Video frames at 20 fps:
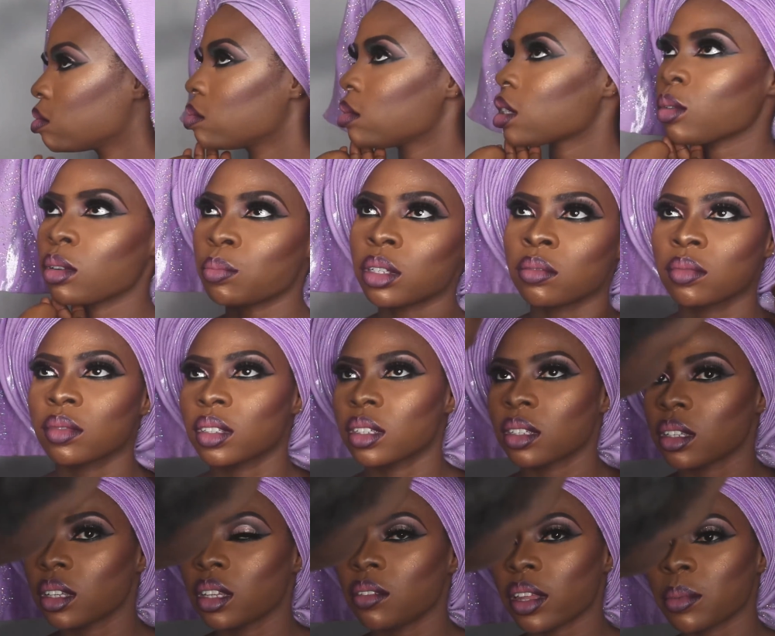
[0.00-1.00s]
I'm pulling
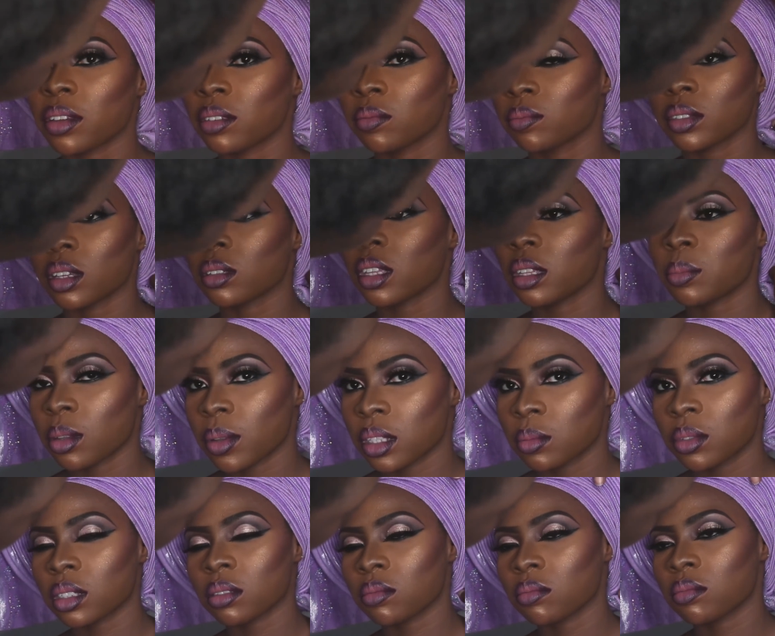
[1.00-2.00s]
it out to give me
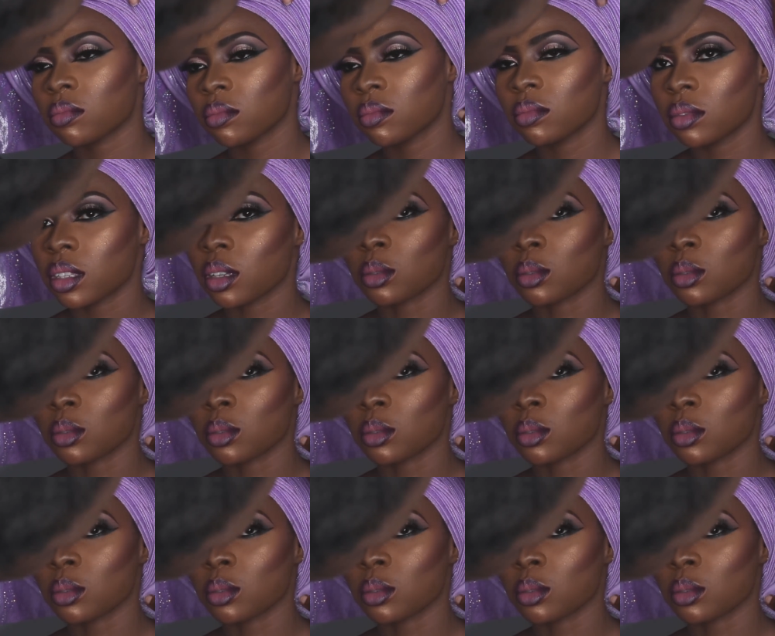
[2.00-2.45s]
more space